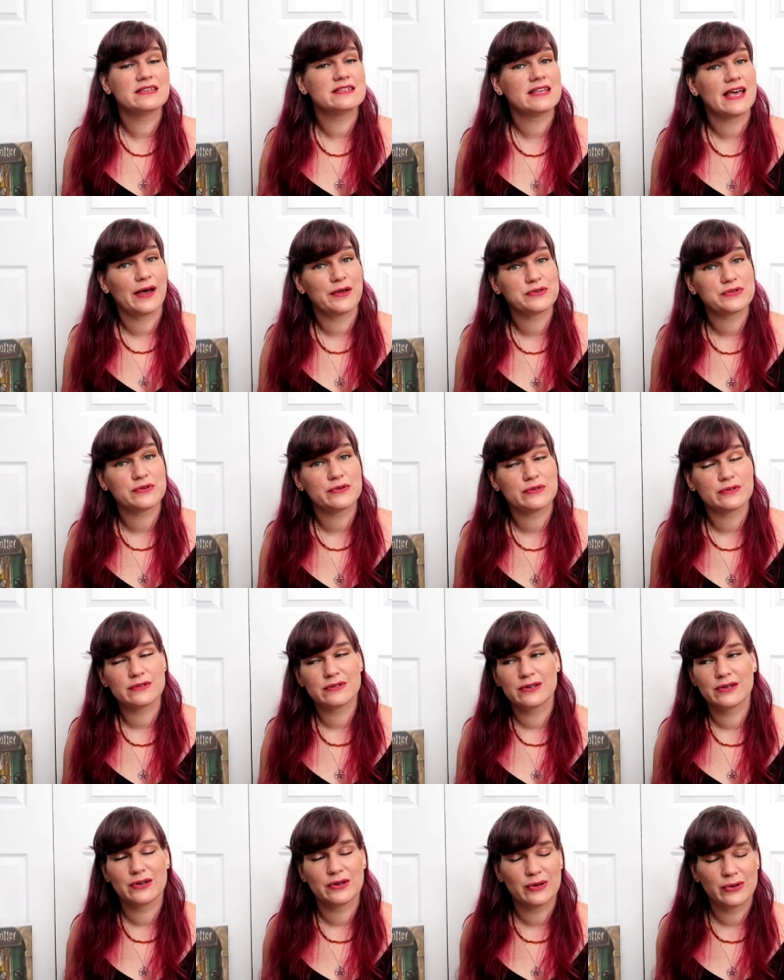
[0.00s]
this household,
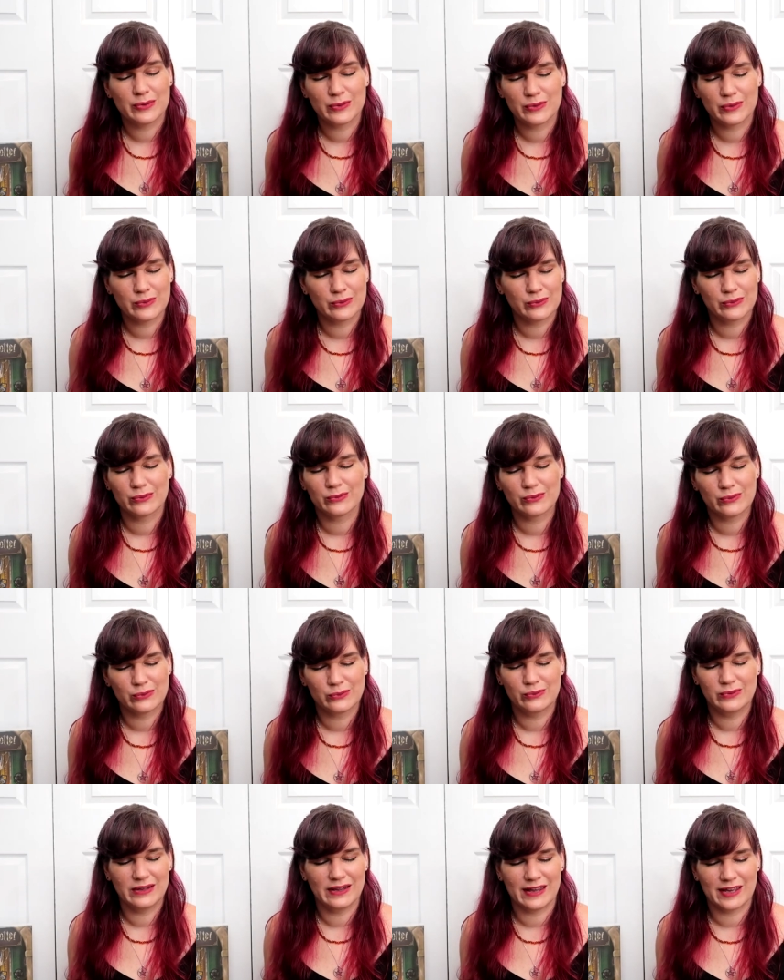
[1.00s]

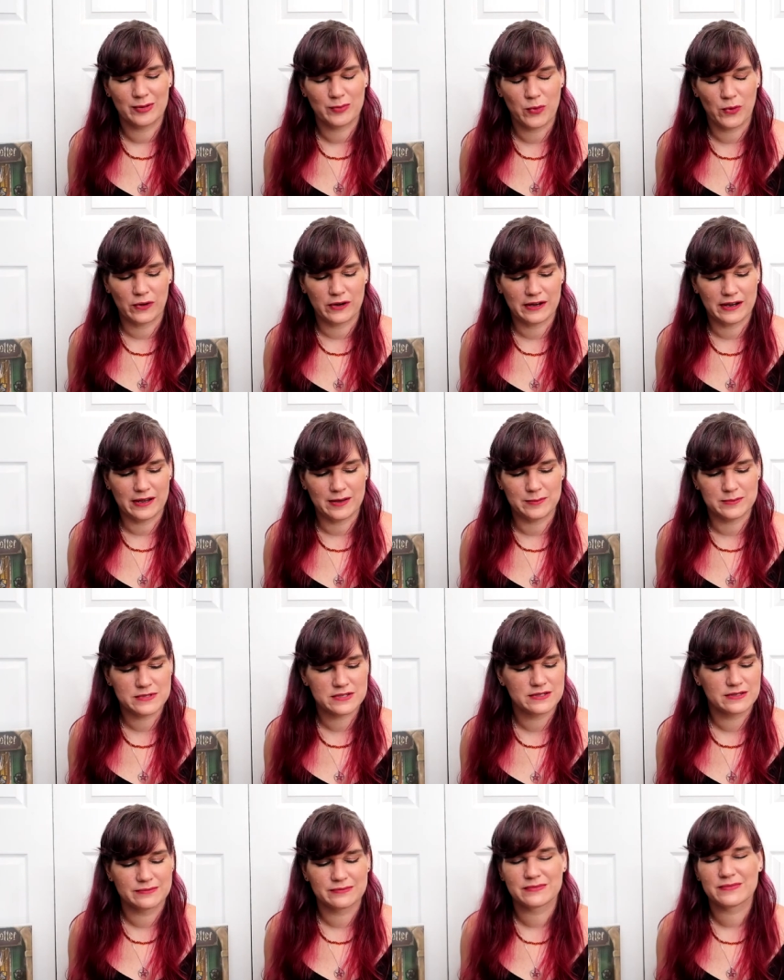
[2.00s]
we like board
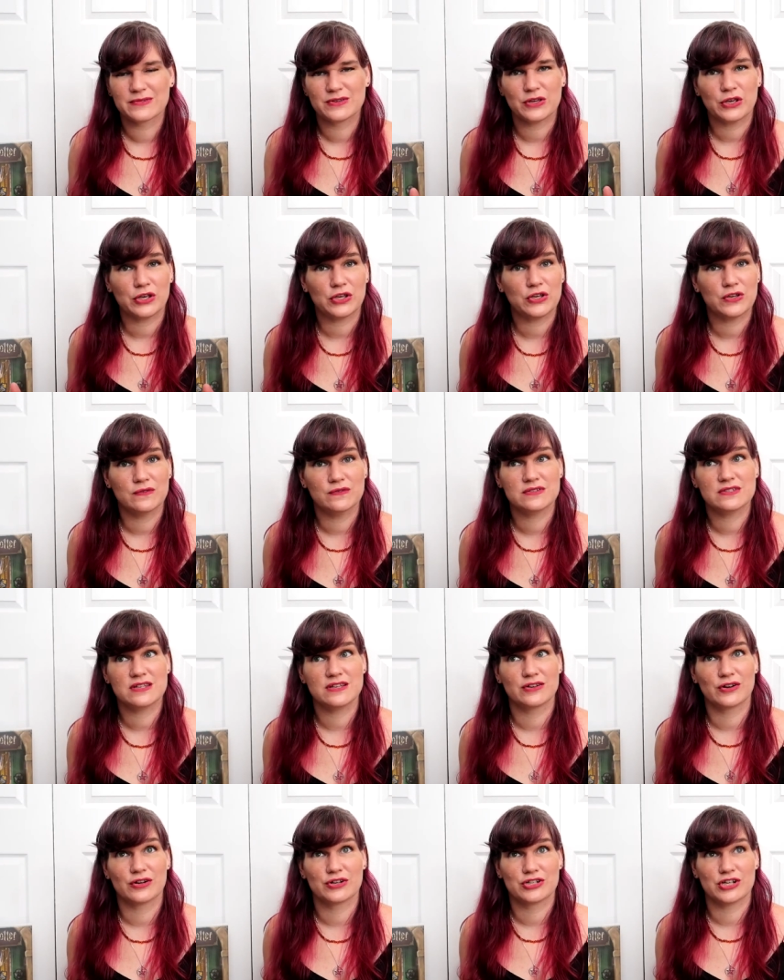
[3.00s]
games. You've
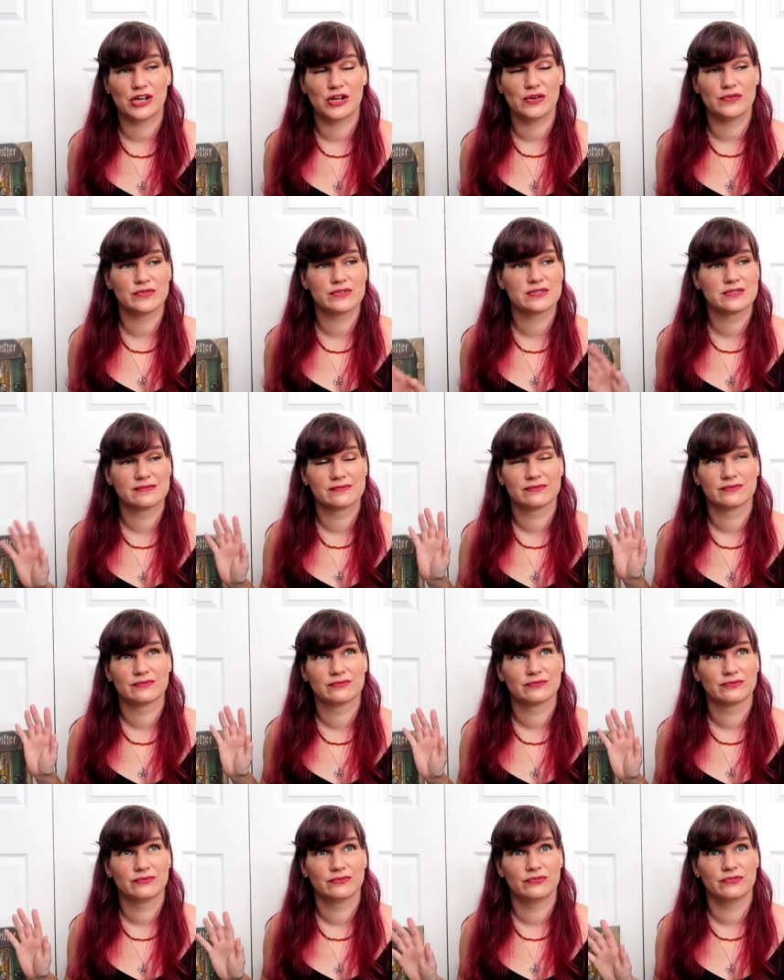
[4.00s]
seen our shelves
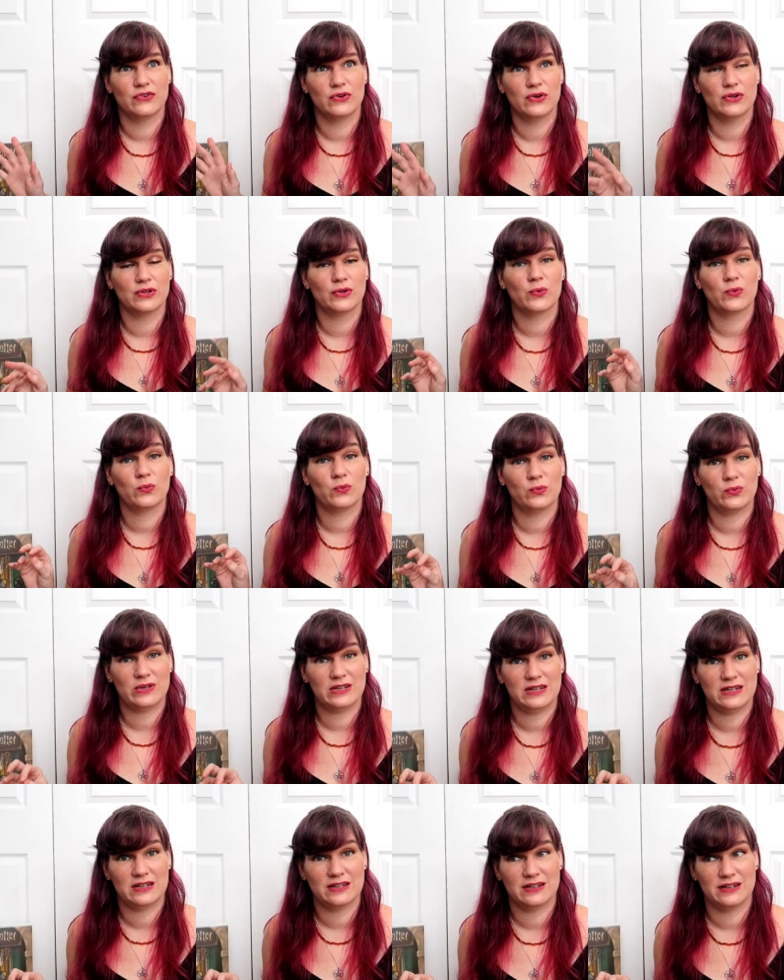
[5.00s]
full. We
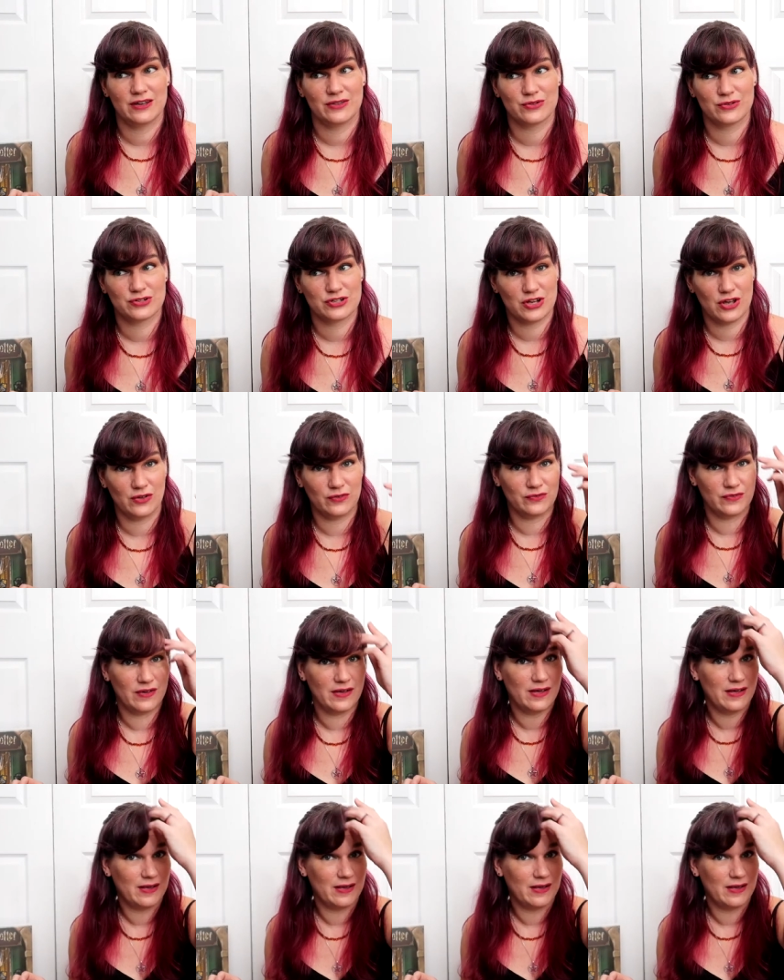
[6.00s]
need another shelf,